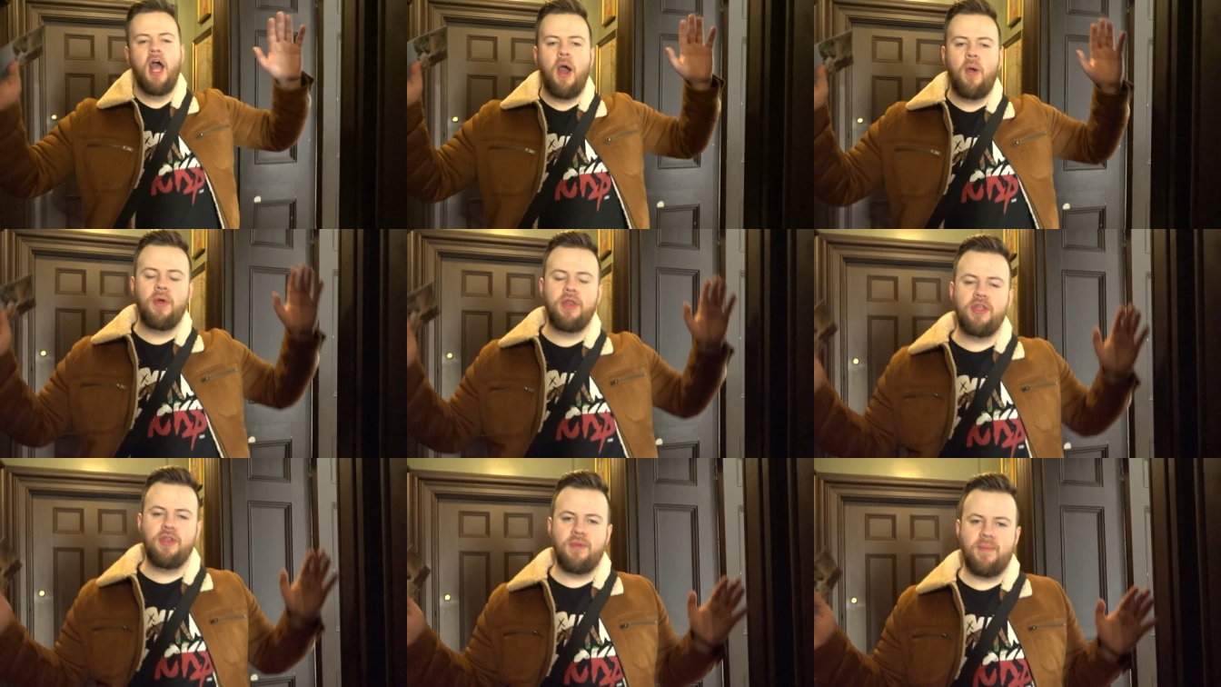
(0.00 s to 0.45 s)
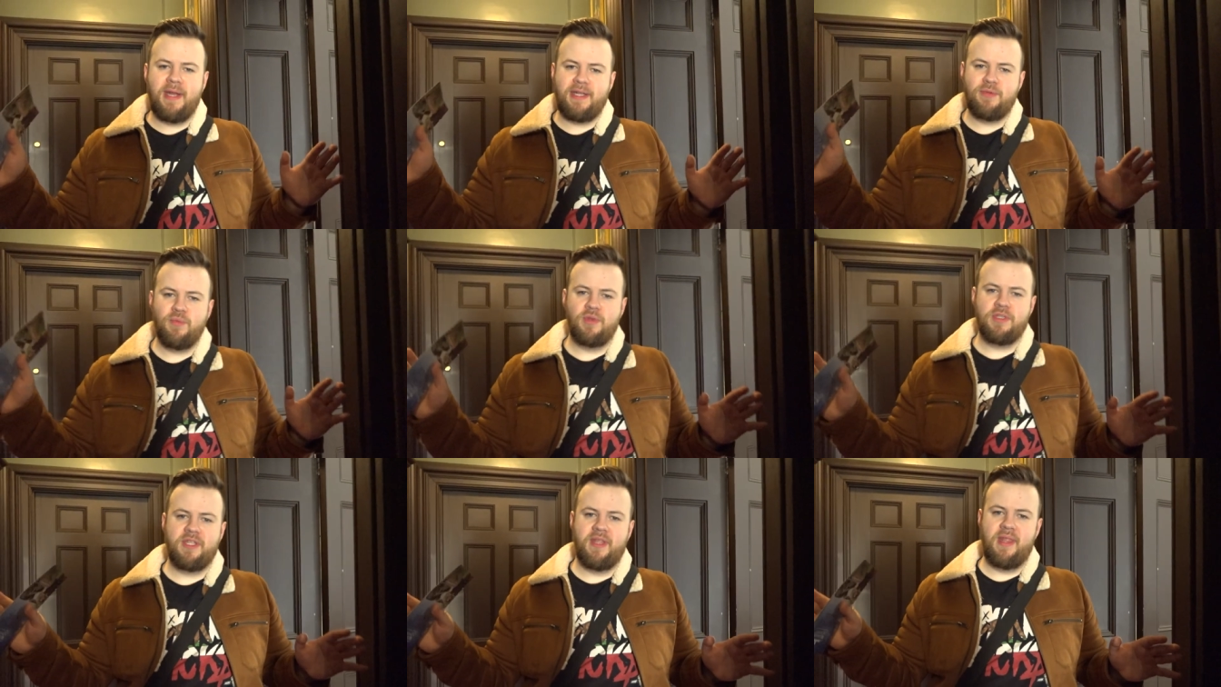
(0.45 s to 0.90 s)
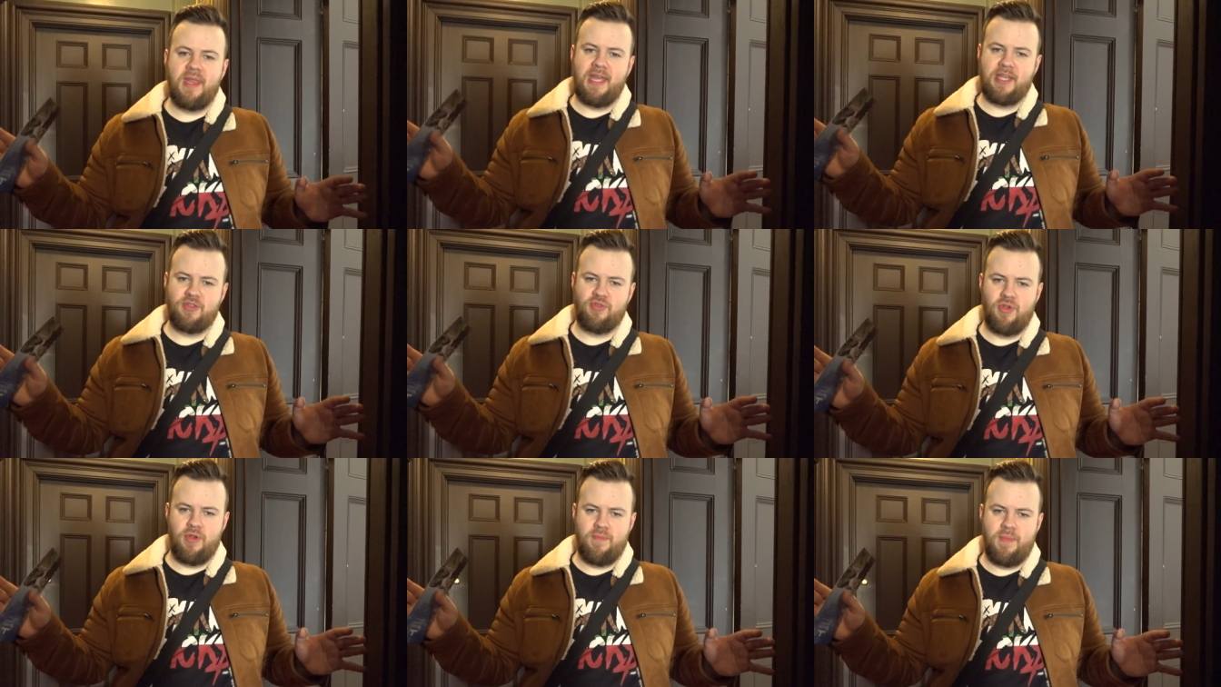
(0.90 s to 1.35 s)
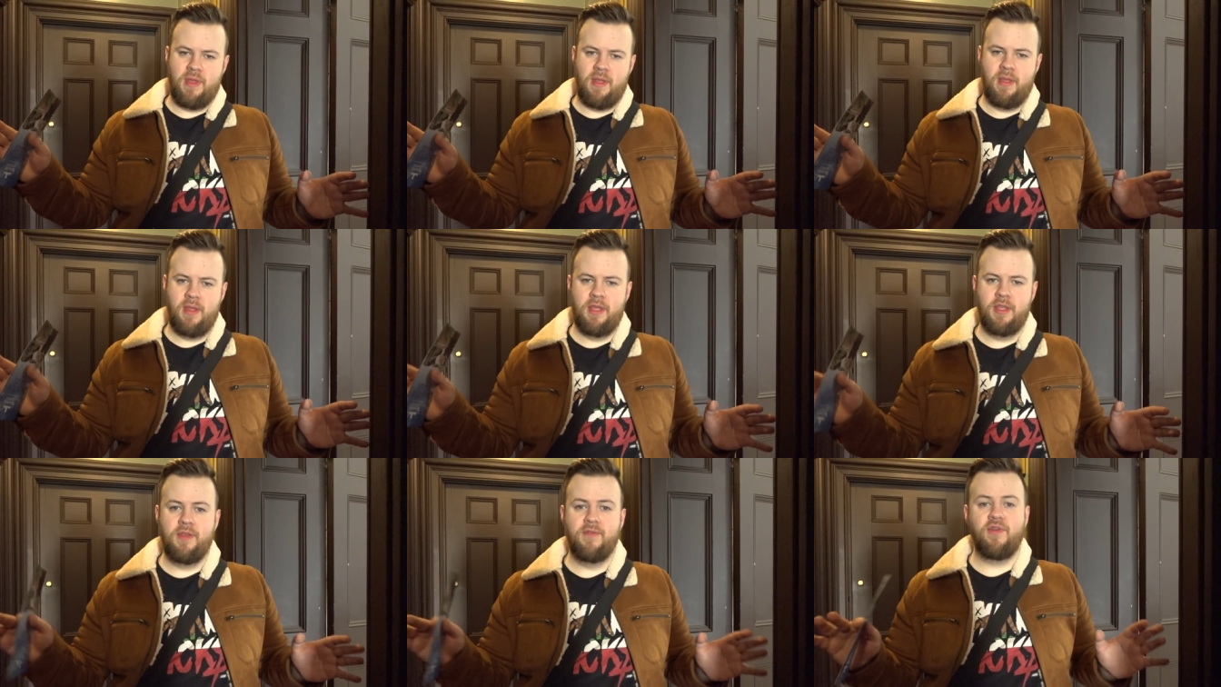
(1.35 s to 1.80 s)
I want you to imagine what's in the next room.
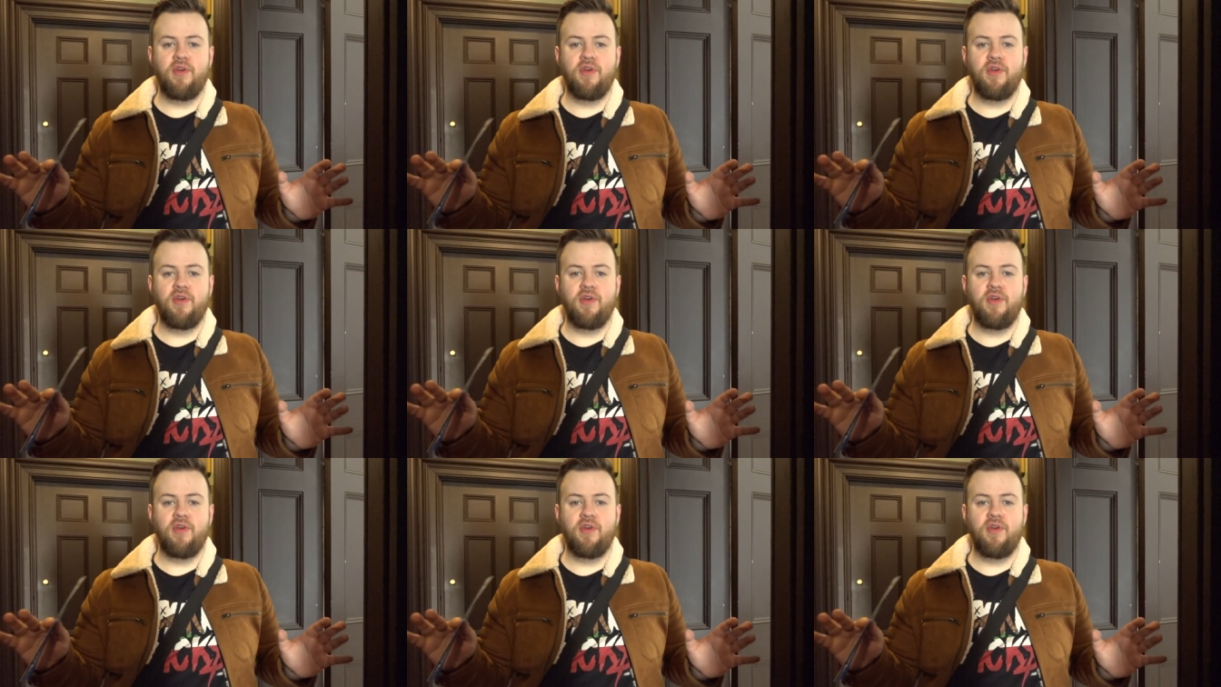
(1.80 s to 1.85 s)
Okay.